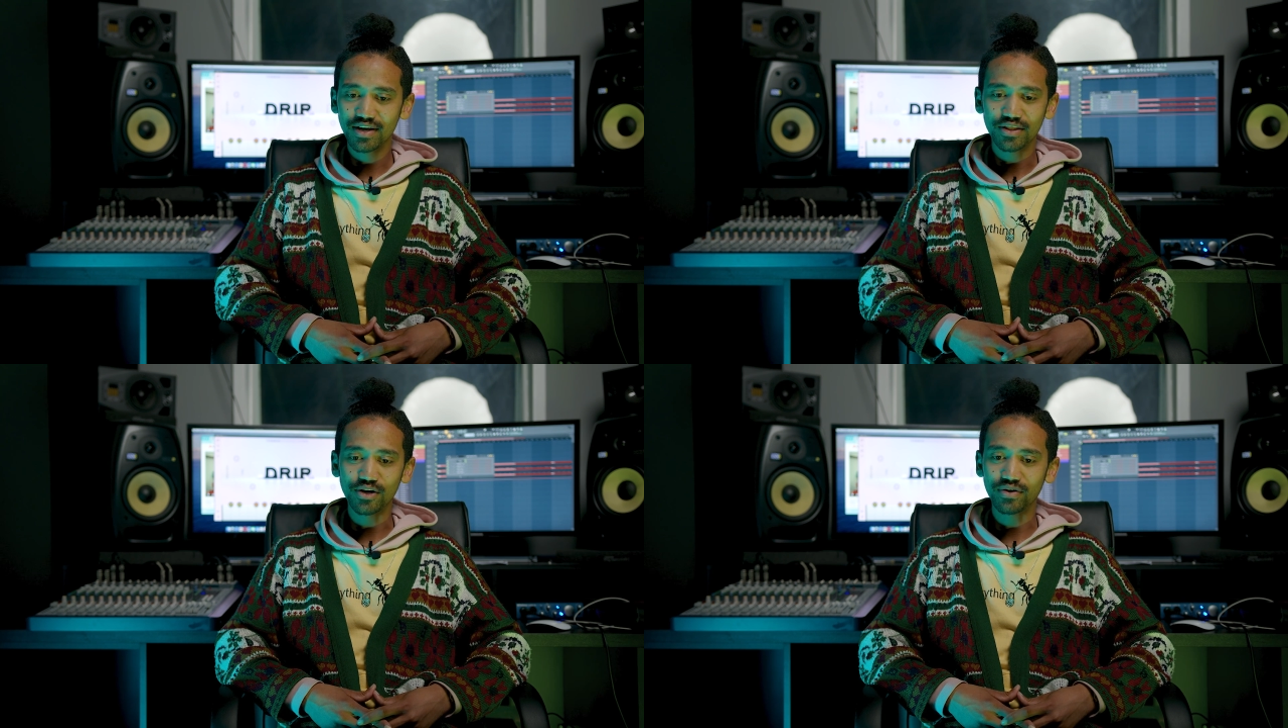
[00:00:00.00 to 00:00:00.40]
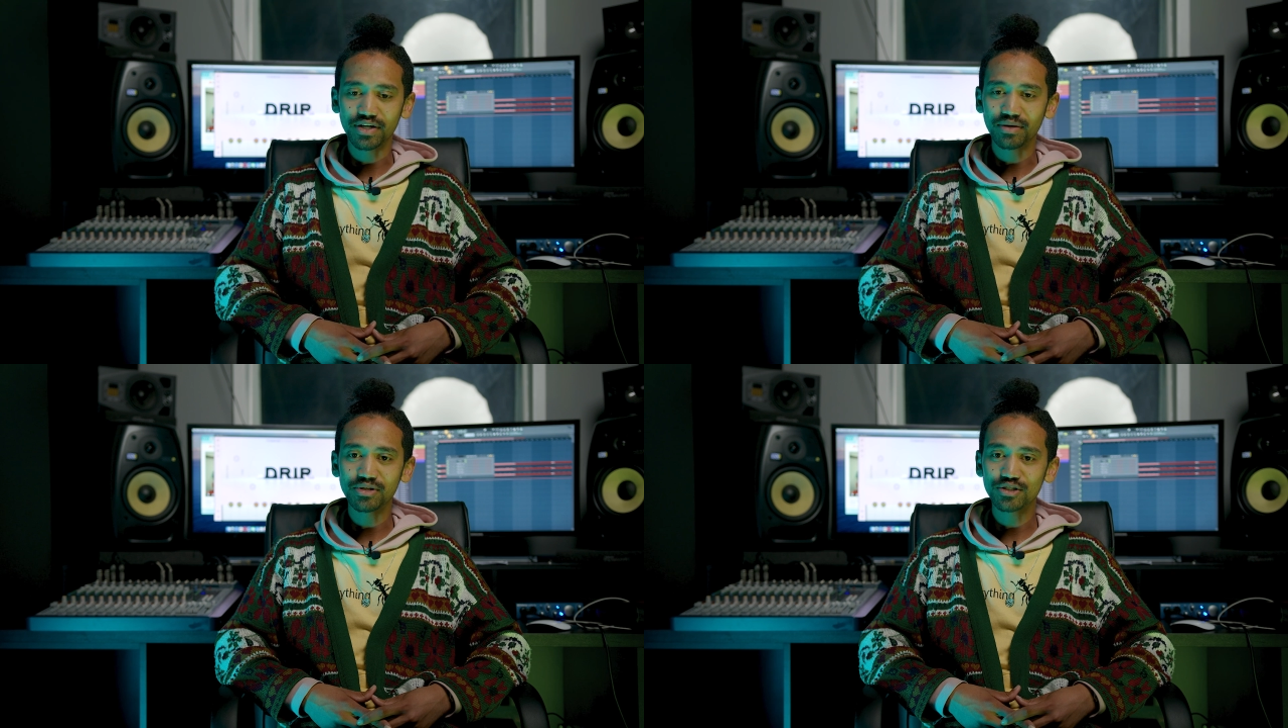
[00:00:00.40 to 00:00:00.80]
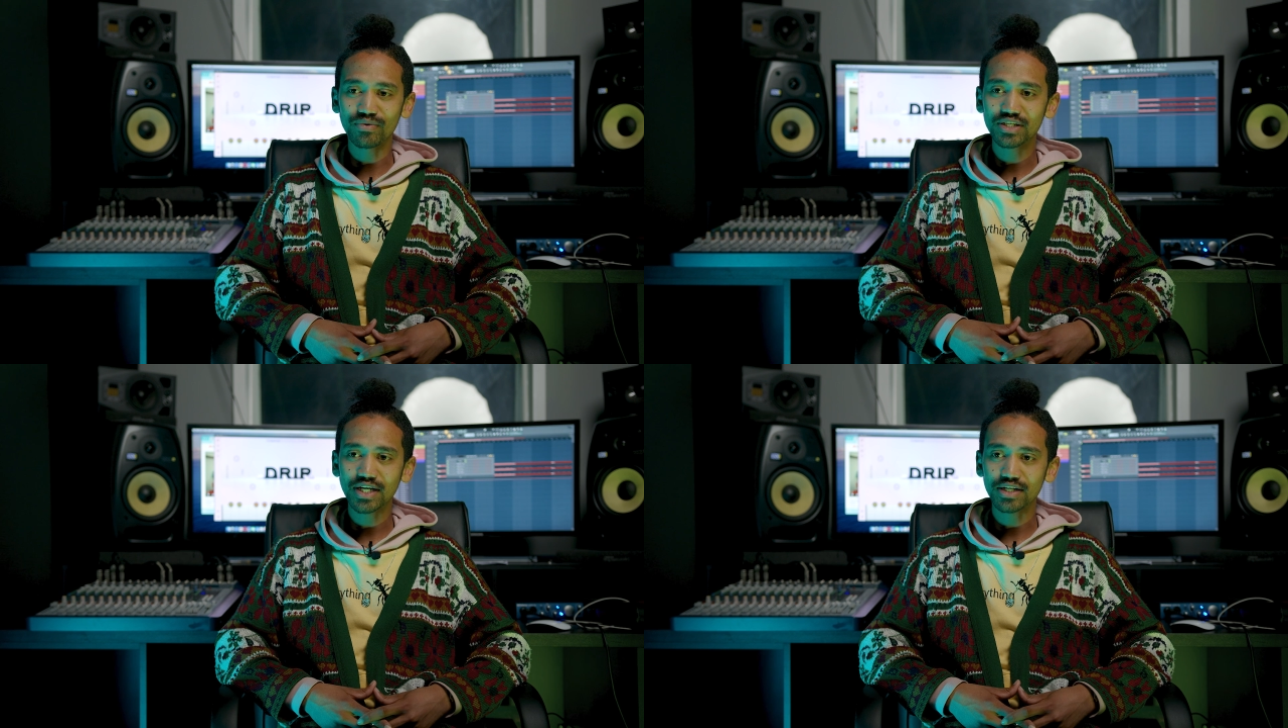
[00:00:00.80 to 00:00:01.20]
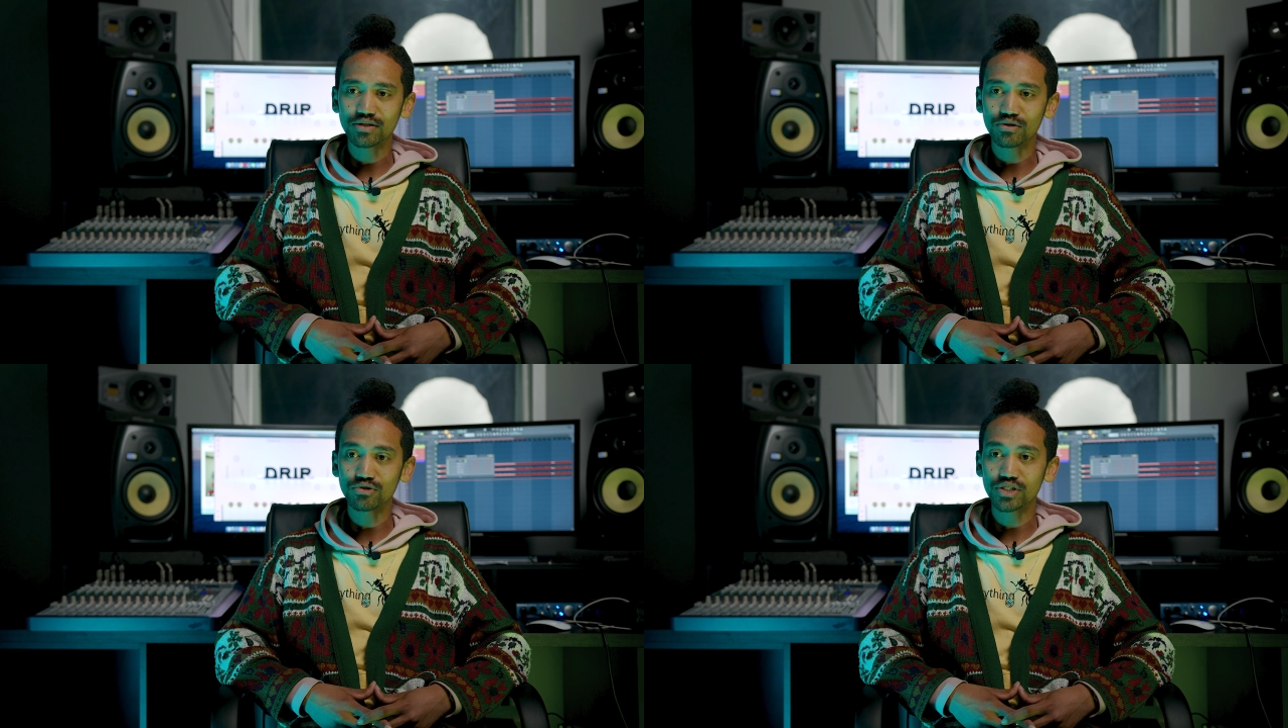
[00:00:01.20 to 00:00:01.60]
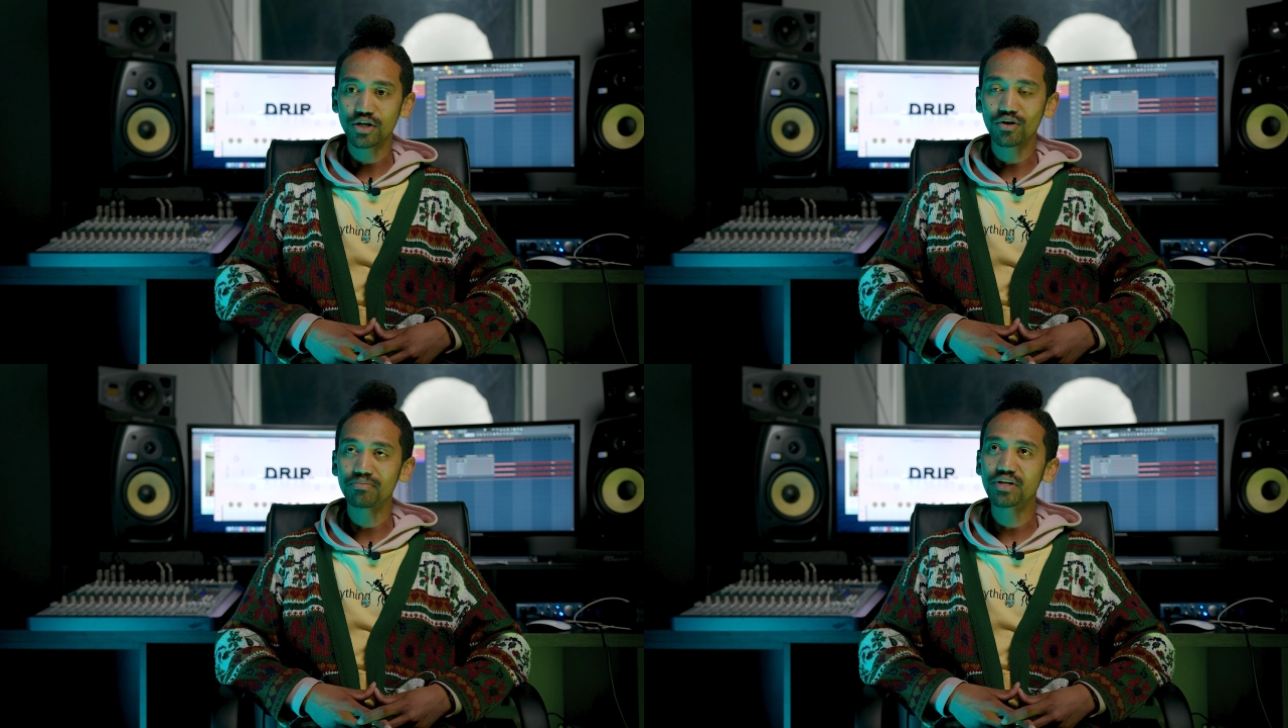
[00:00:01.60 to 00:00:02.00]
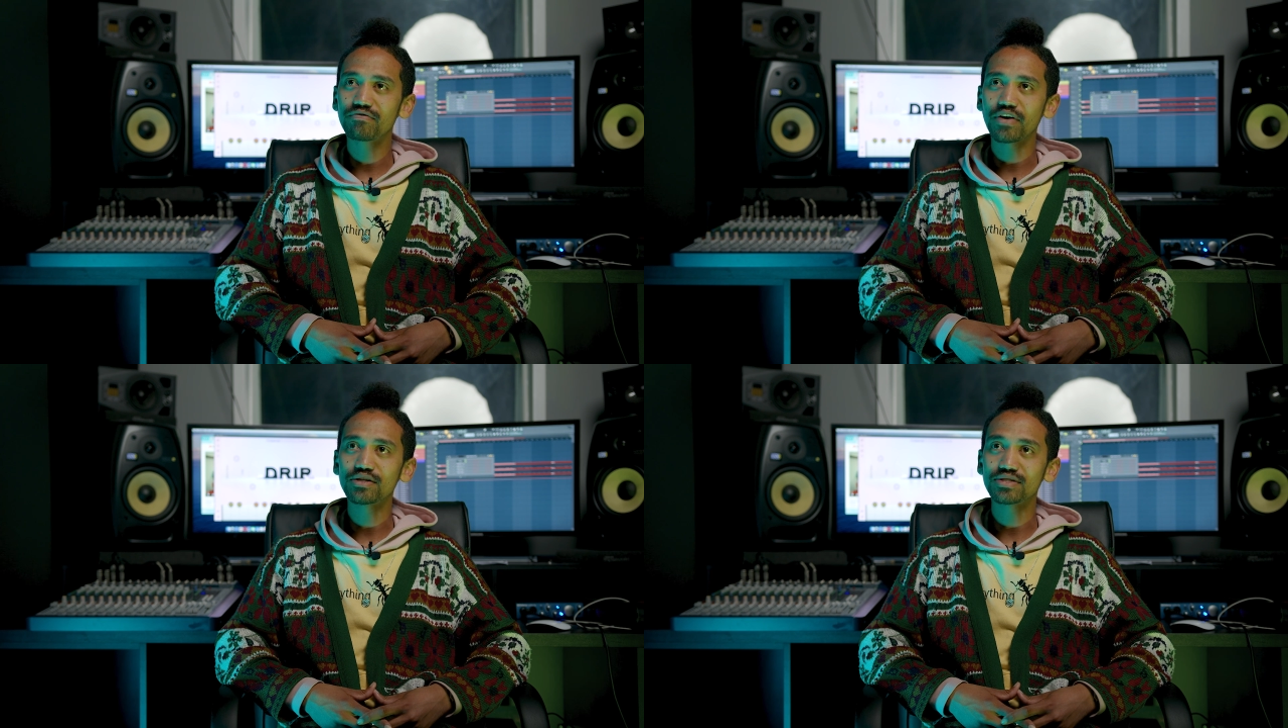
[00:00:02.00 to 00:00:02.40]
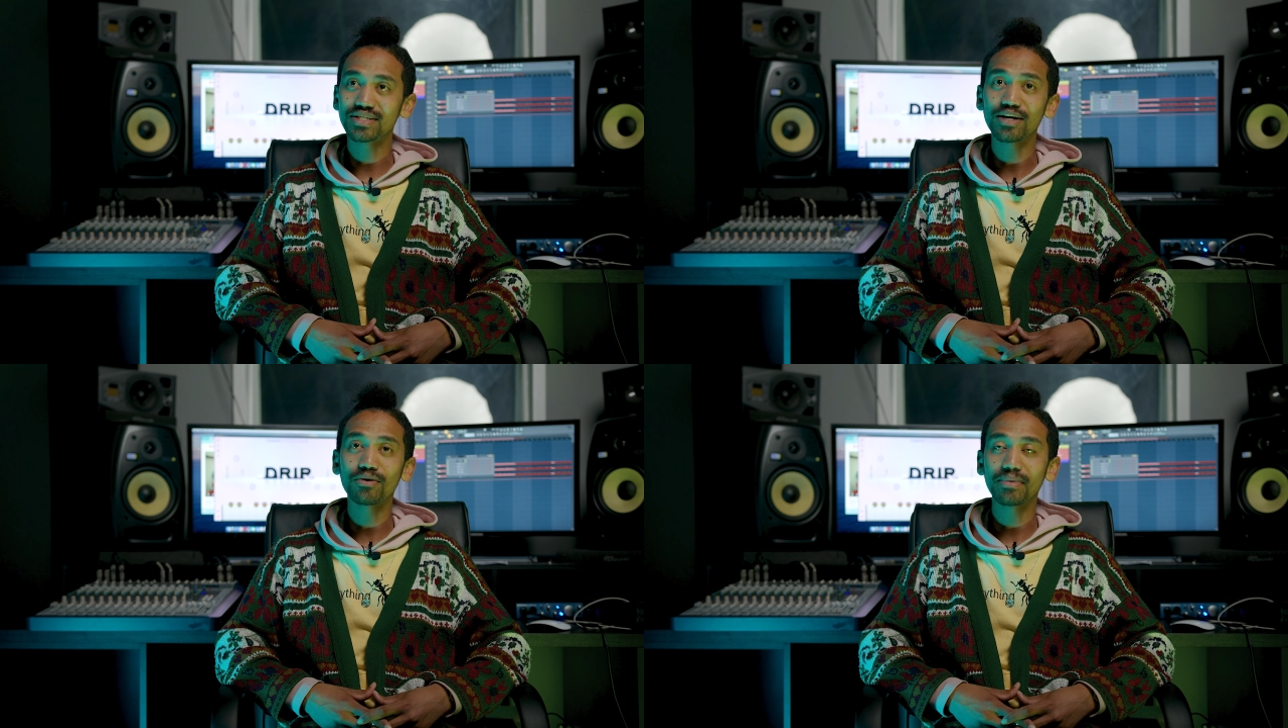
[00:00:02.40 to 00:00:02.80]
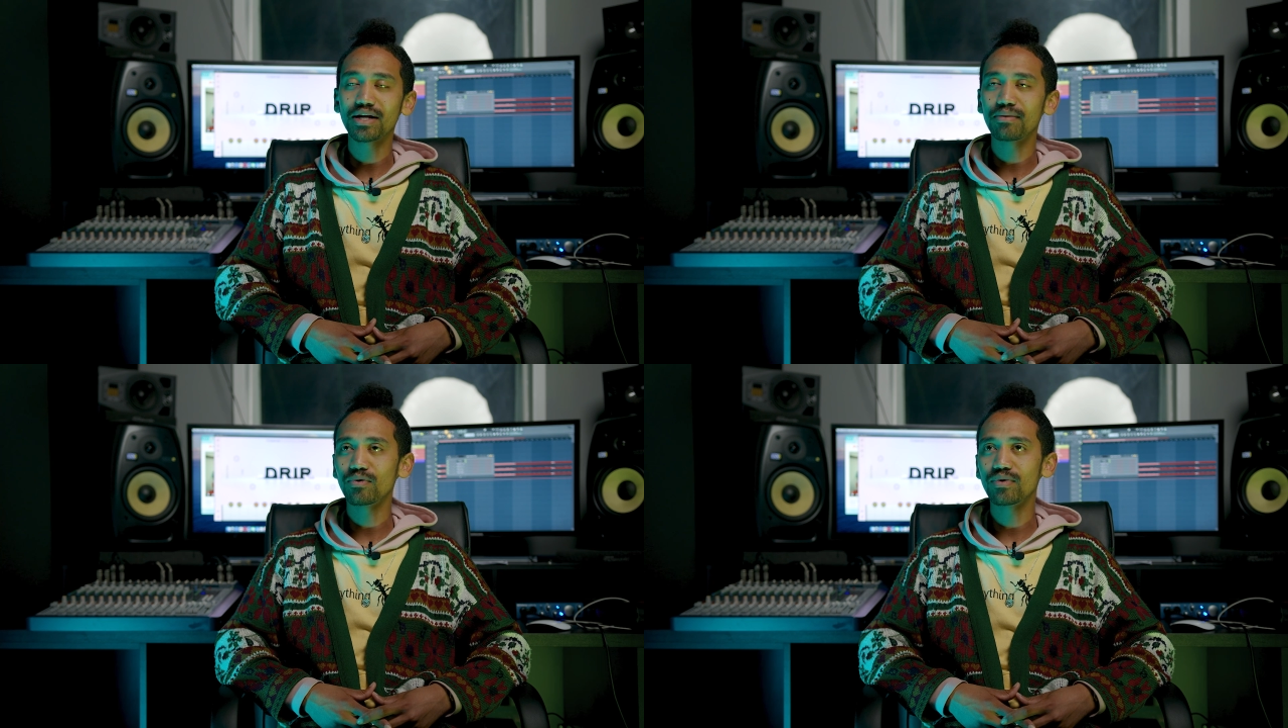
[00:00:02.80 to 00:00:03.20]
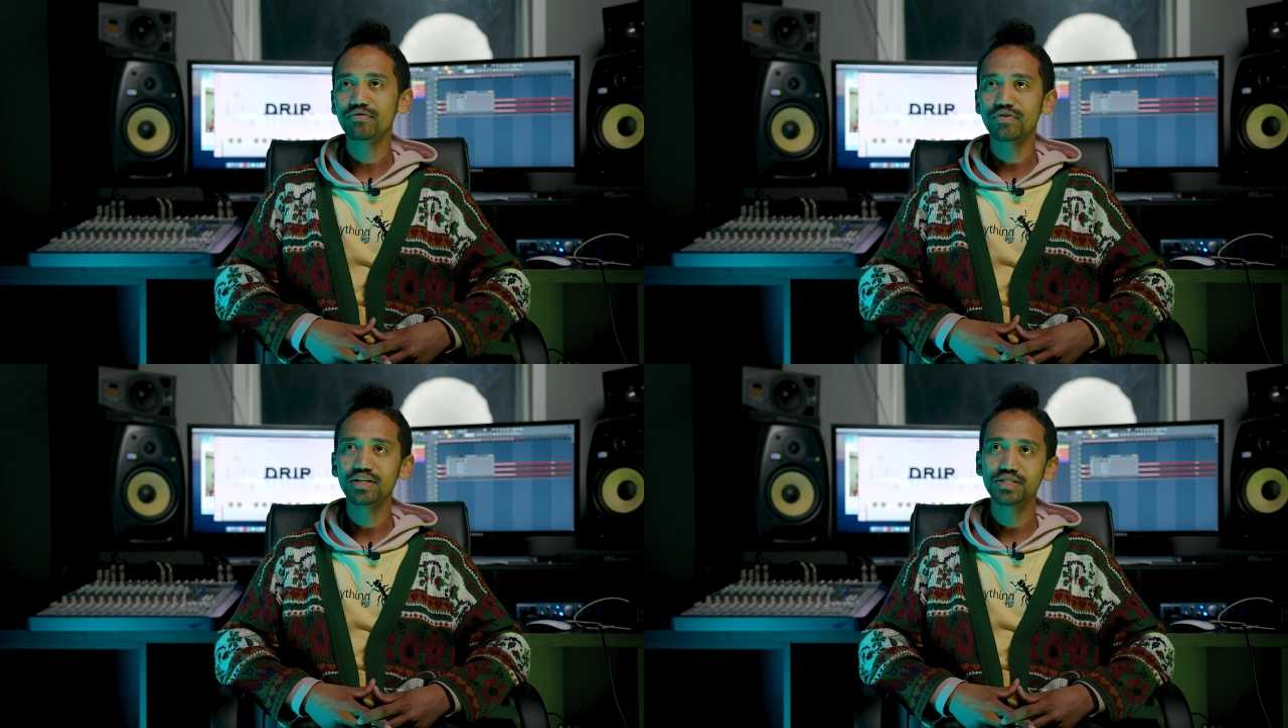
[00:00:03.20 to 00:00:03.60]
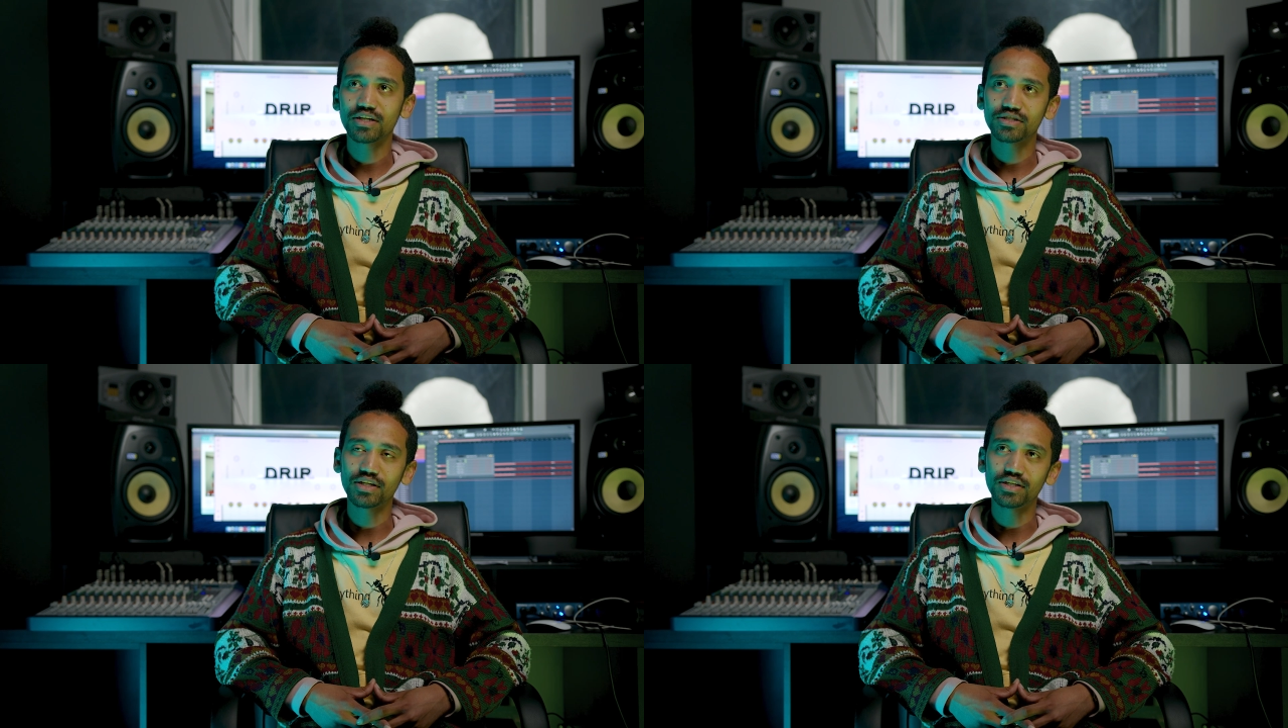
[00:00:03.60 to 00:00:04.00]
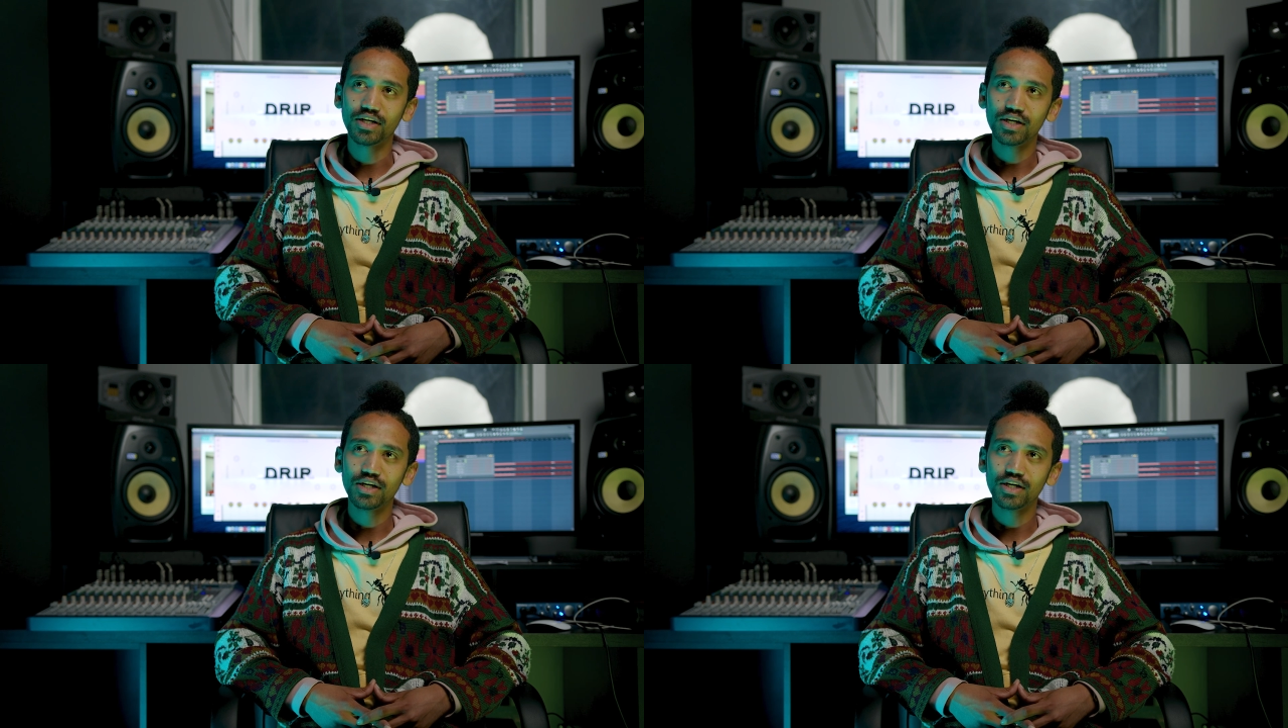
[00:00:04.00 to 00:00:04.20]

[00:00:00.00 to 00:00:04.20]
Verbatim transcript: They are going to be so excited, because they are big fans. They are my #1 fans, actually.